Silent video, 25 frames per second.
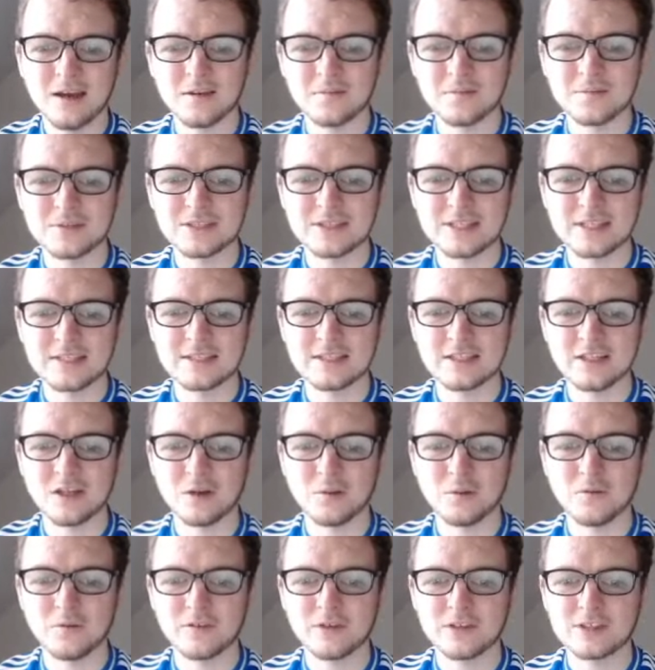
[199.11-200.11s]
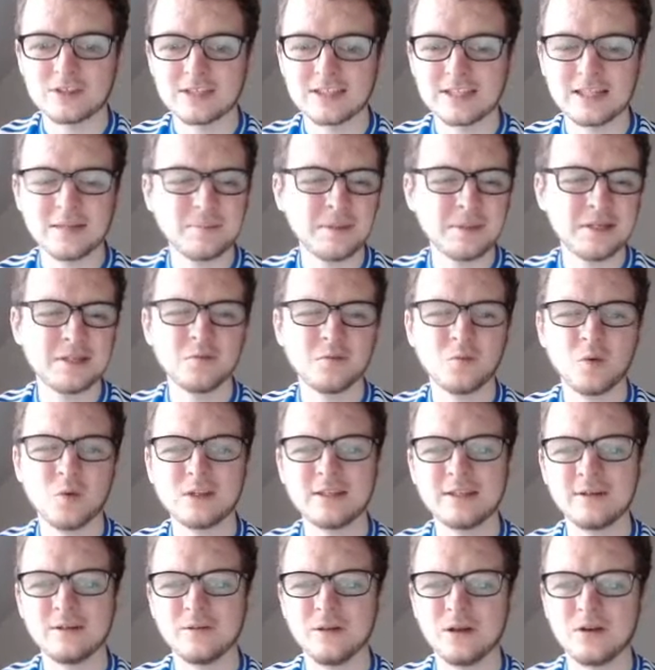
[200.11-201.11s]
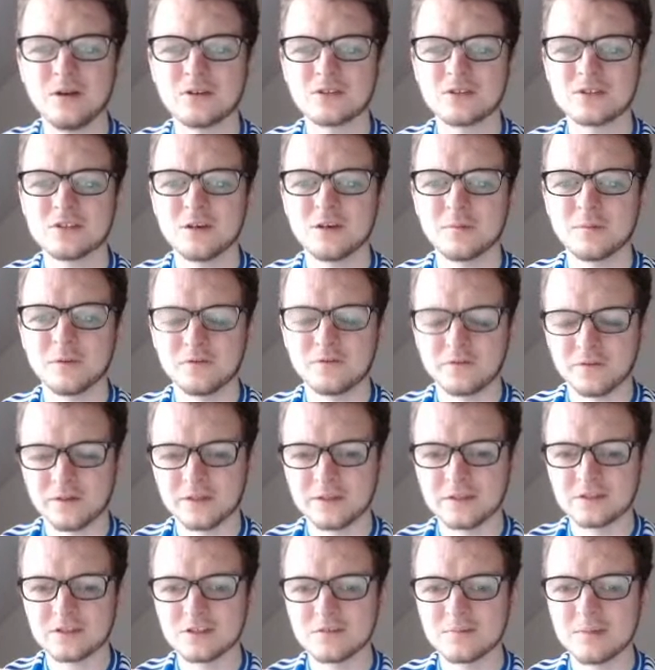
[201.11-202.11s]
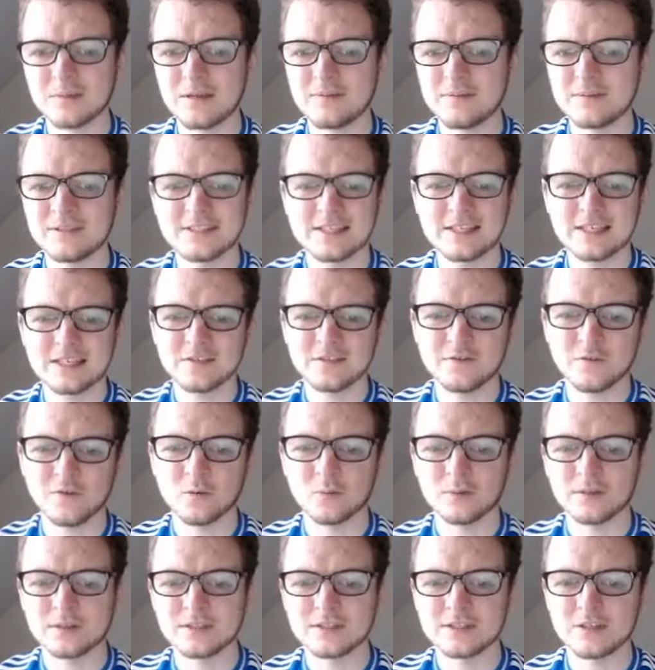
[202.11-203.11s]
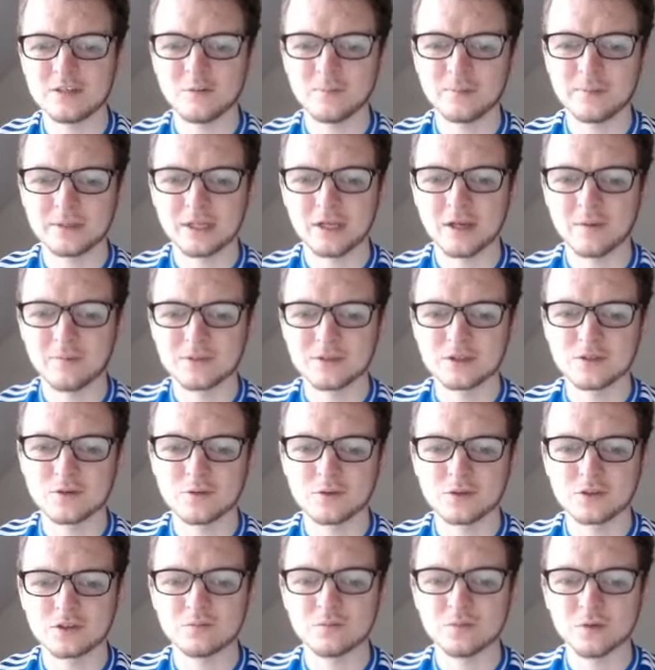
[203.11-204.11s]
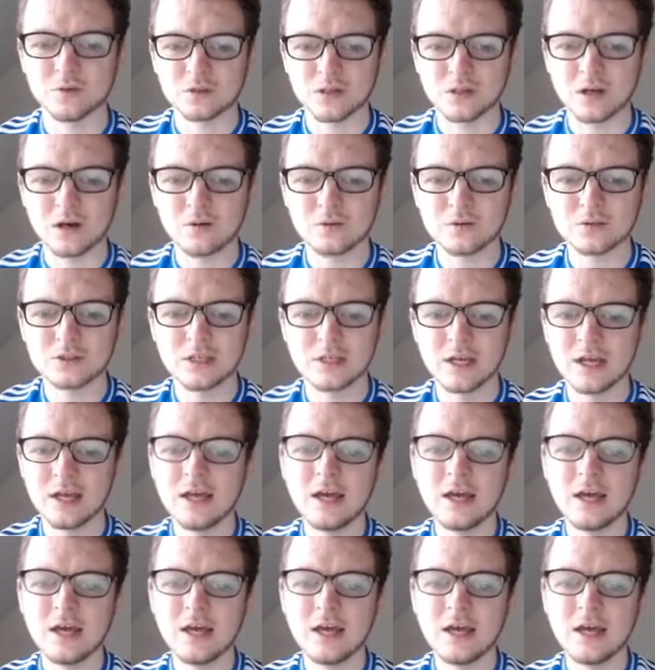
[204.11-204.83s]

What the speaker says: City though, obviously, they beat them 1-0 last time I think, so maybe City's form can still pick up and score some more goals.